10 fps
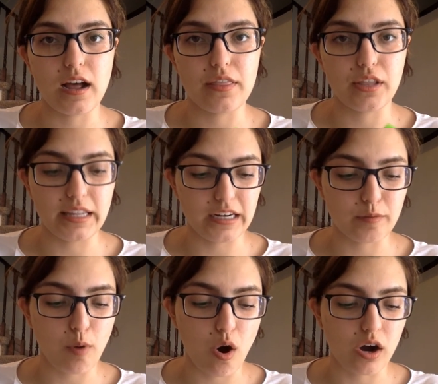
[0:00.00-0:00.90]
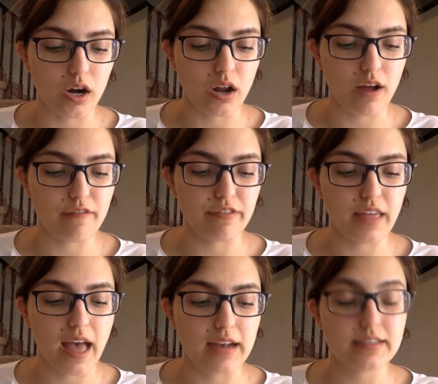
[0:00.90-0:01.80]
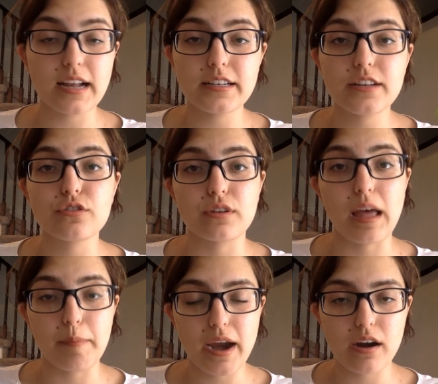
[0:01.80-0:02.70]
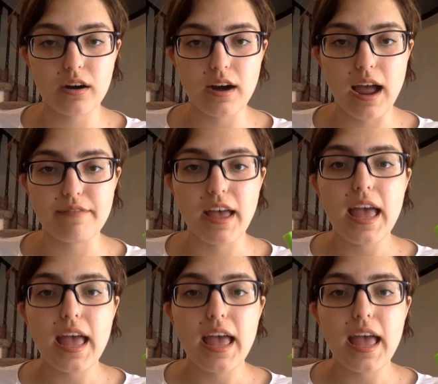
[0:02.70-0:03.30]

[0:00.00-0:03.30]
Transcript: the later part of that sentence or that paragraph.